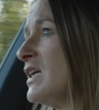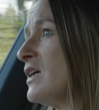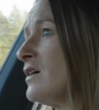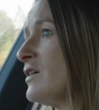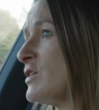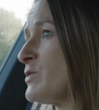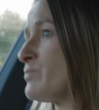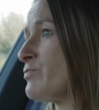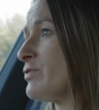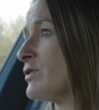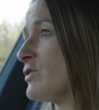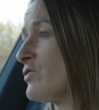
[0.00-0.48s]

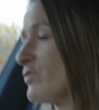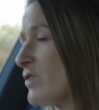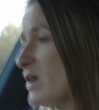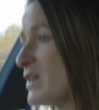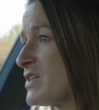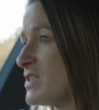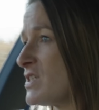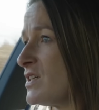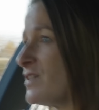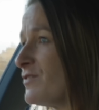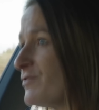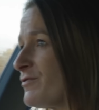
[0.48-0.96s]
nice
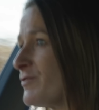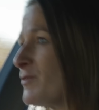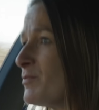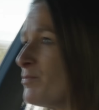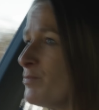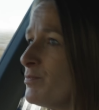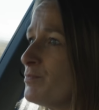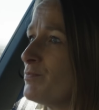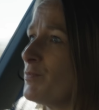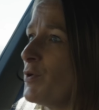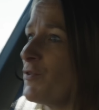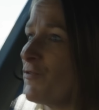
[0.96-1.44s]
progressive
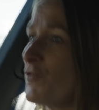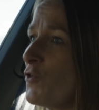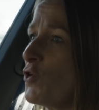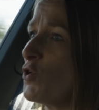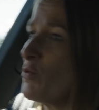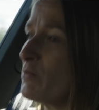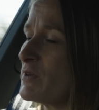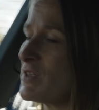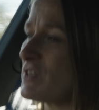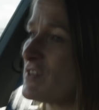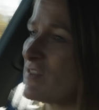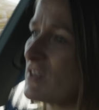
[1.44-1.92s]

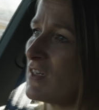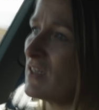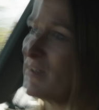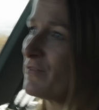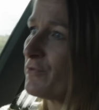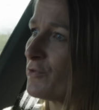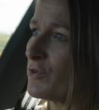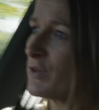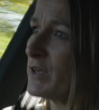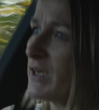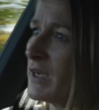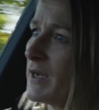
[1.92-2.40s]
performance
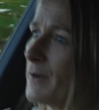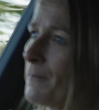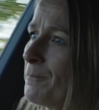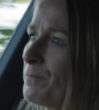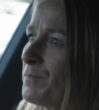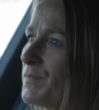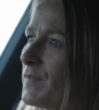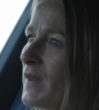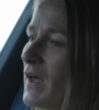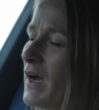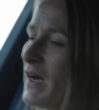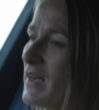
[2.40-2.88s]
delivery,
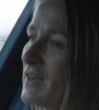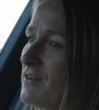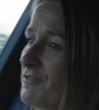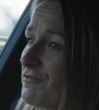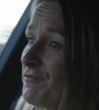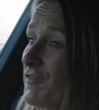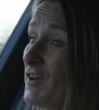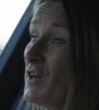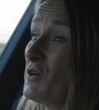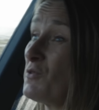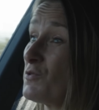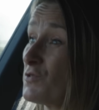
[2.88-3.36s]
and it
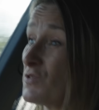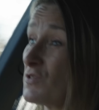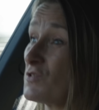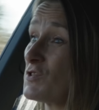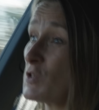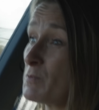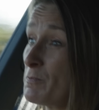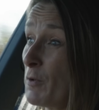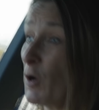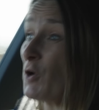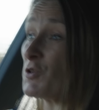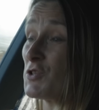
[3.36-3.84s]
feels
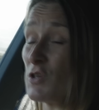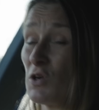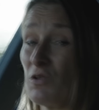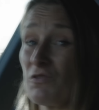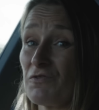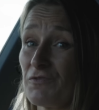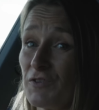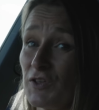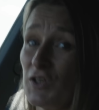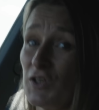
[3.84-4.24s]
spot on for